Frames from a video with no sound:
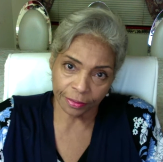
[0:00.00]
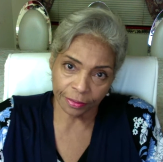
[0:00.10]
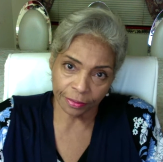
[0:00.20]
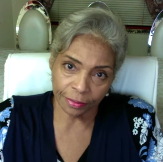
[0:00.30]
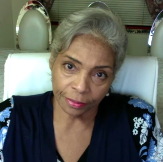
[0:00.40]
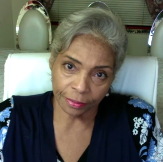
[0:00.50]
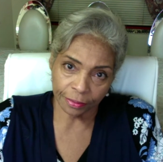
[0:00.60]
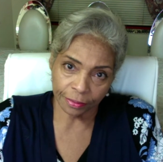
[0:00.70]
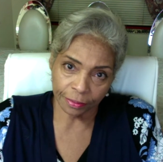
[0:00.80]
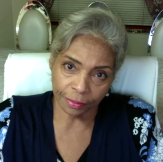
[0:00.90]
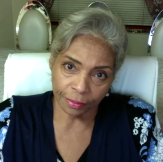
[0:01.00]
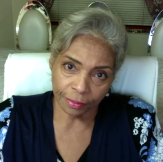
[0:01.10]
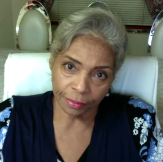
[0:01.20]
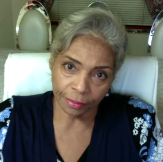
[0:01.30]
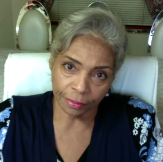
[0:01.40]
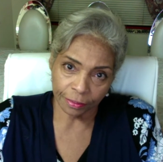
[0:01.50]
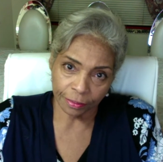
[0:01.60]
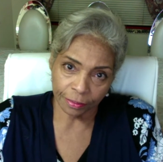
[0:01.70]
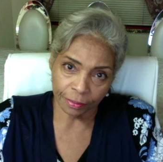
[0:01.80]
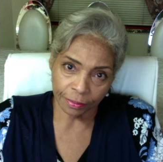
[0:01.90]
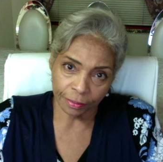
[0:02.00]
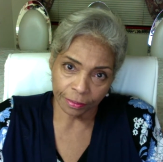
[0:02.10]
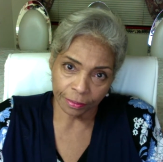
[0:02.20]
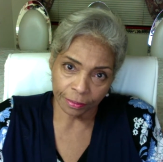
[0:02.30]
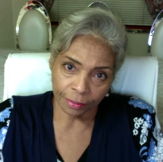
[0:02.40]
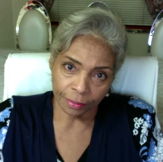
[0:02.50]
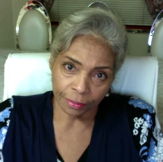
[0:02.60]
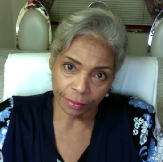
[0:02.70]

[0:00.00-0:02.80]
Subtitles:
Nobody speaks.